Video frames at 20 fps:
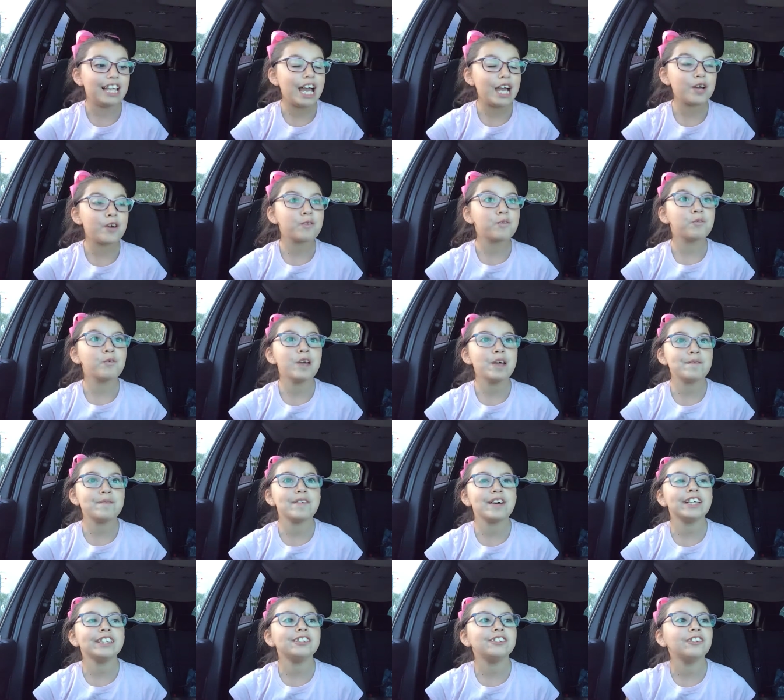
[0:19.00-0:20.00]
Like we
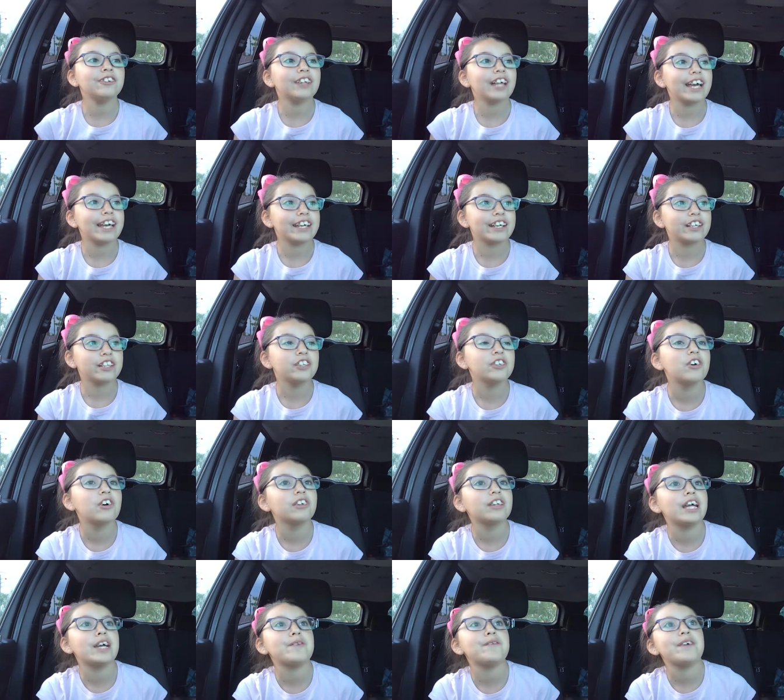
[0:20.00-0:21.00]
went to like, no,
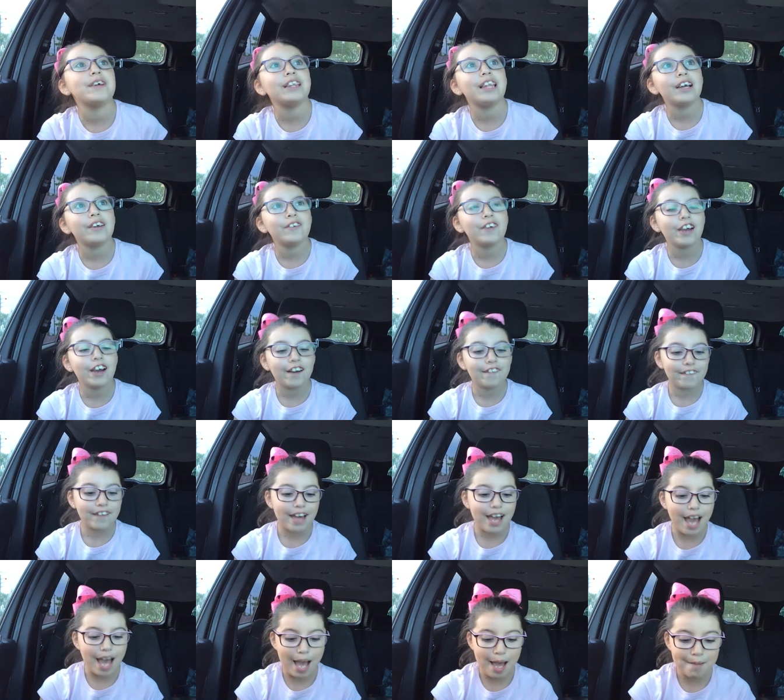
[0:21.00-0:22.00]
like we like went on
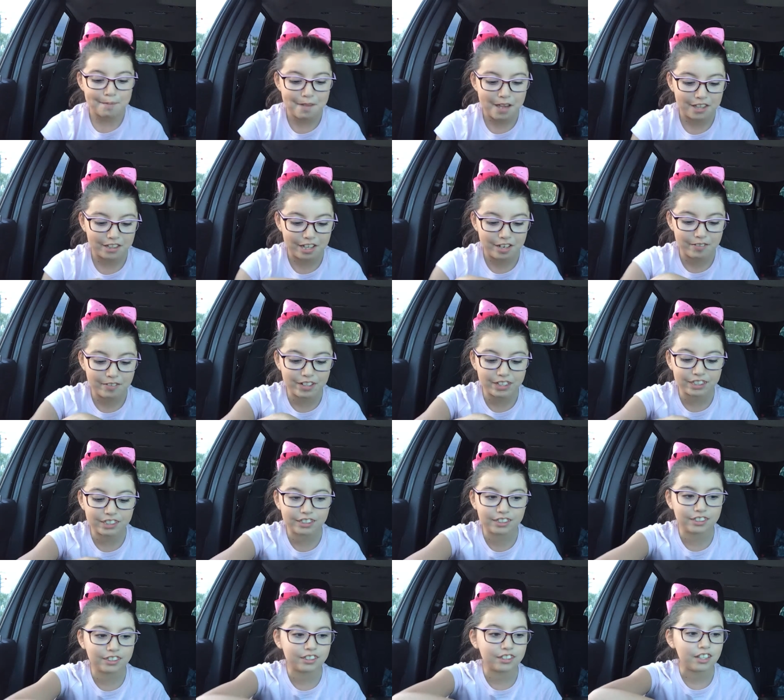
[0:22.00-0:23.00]
the app and there
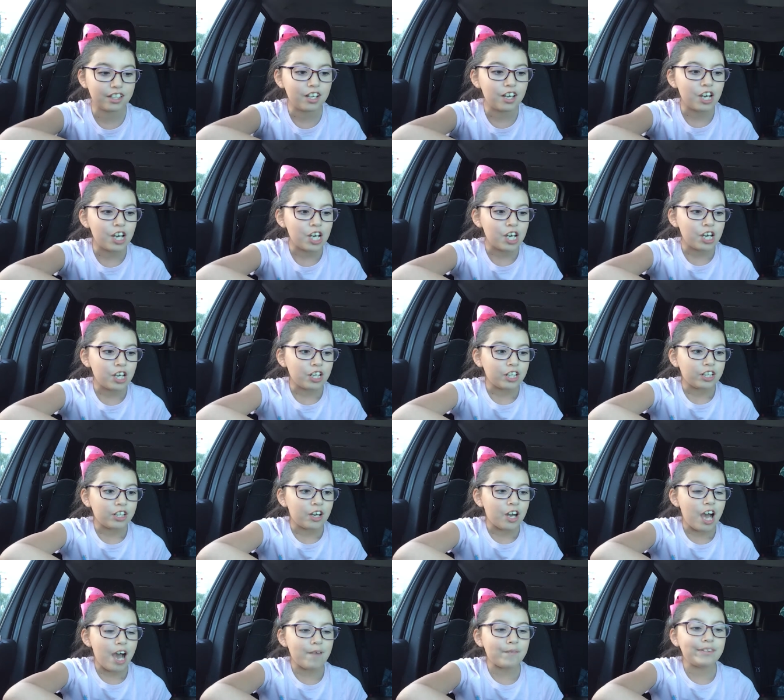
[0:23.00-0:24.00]
was,
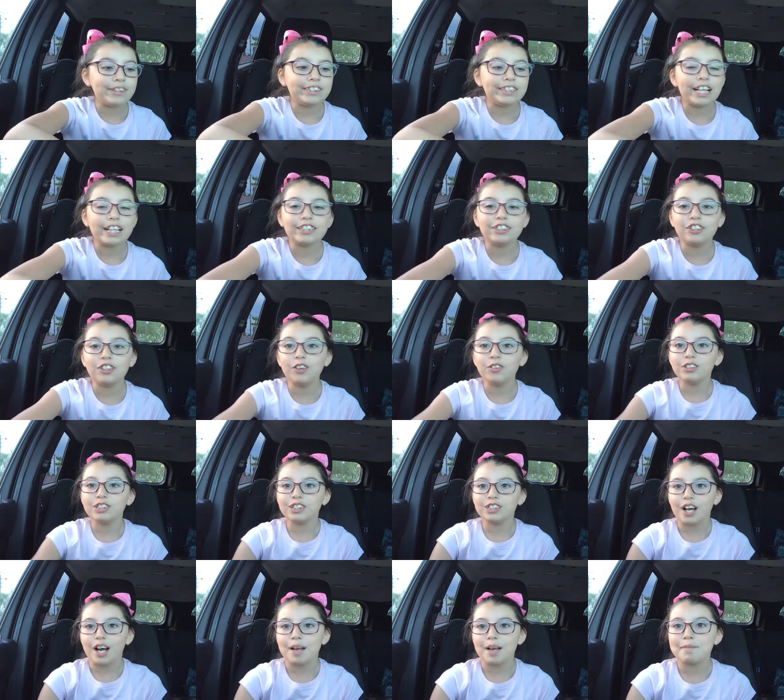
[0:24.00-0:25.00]
and we checked two
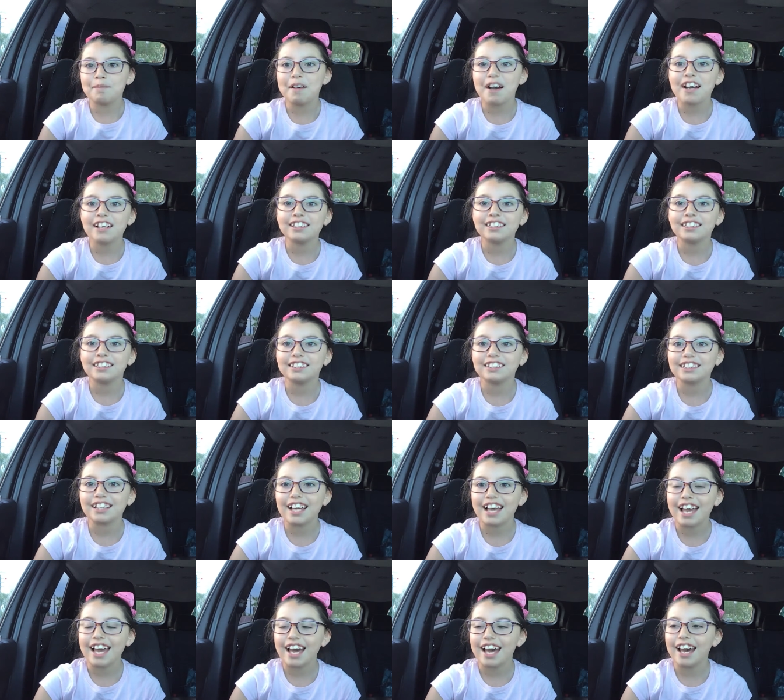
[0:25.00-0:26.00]
Starbucks
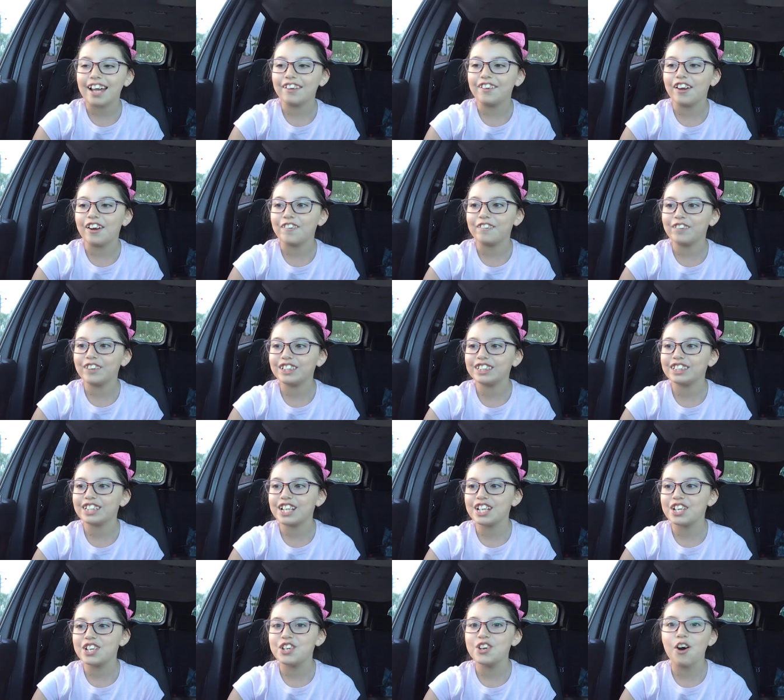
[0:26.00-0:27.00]
and there was
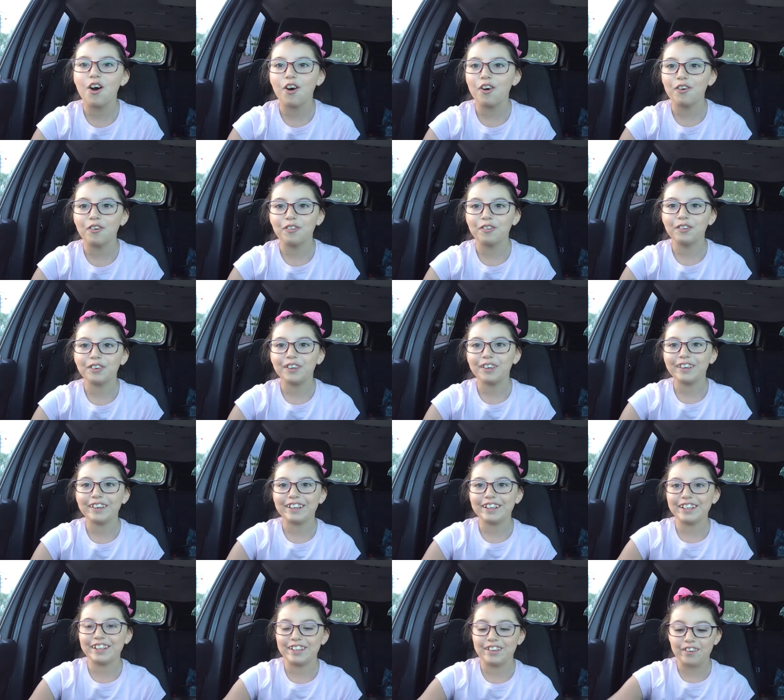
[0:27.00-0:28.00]
no,
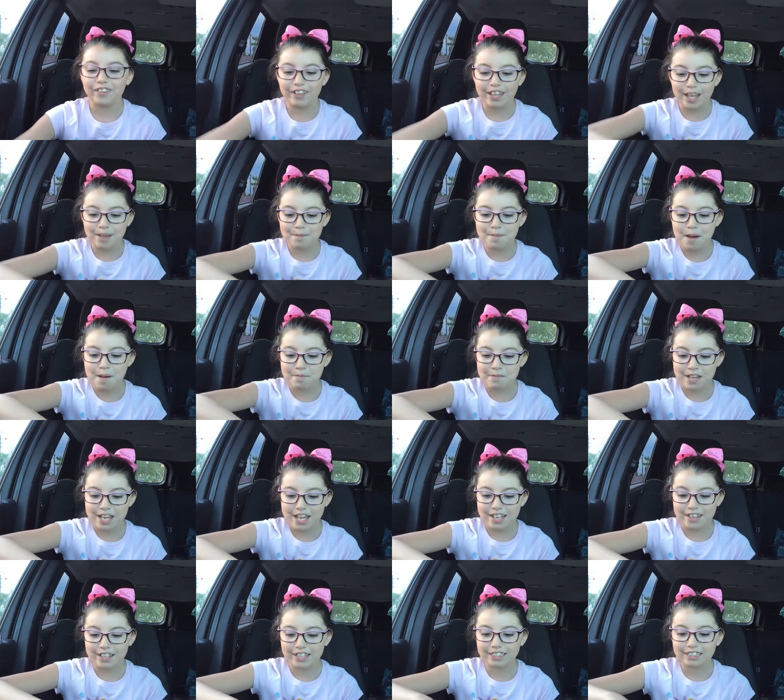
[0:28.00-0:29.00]
no cake pop
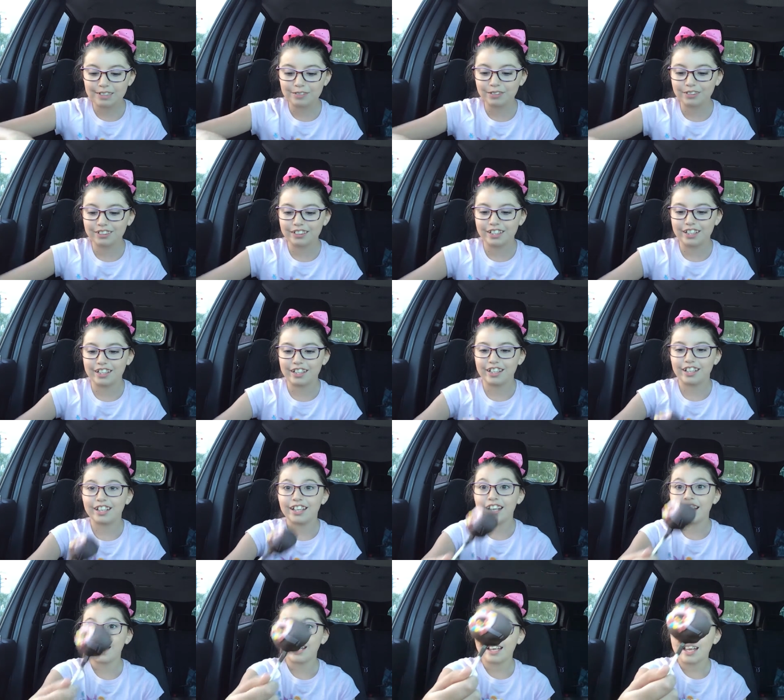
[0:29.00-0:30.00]
and this is what the
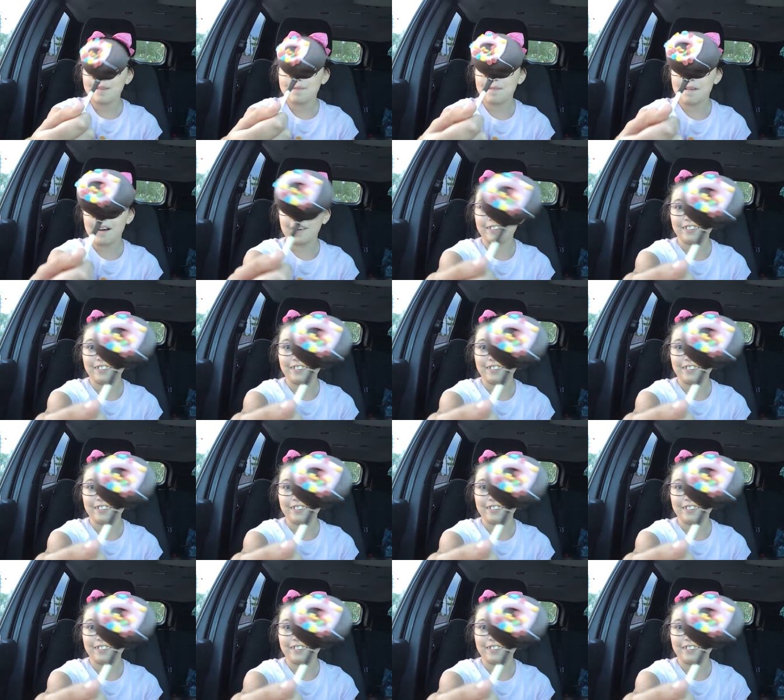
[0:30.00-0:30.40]
it